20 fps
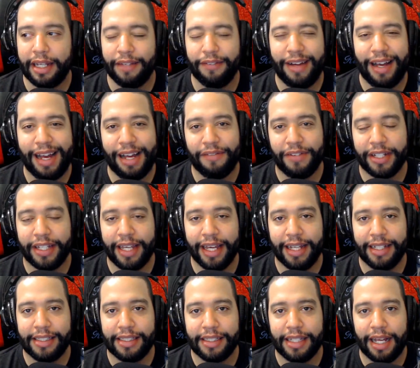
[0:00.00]
I have a
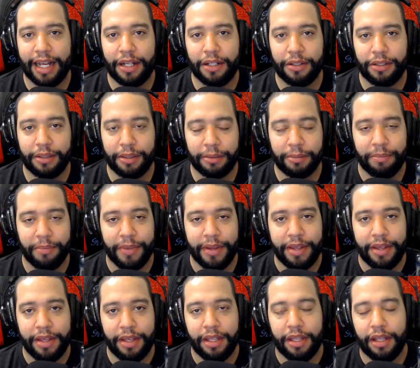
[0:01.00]
guest, I'll
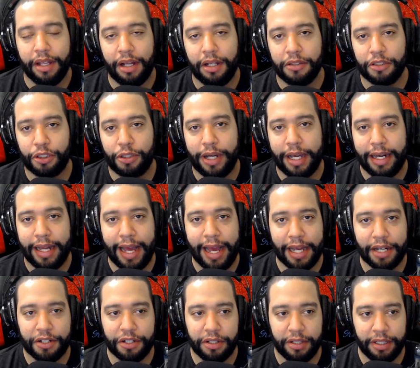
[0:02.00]
try to
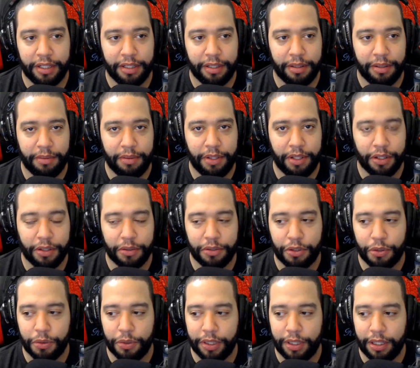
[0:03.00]
actually,
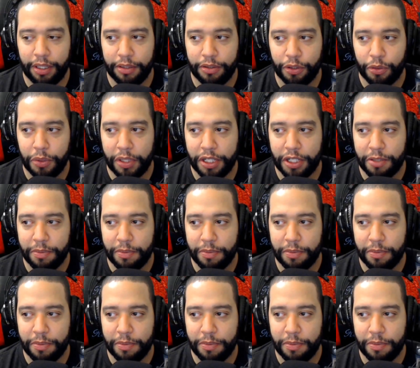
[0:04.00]
do it on Twitch.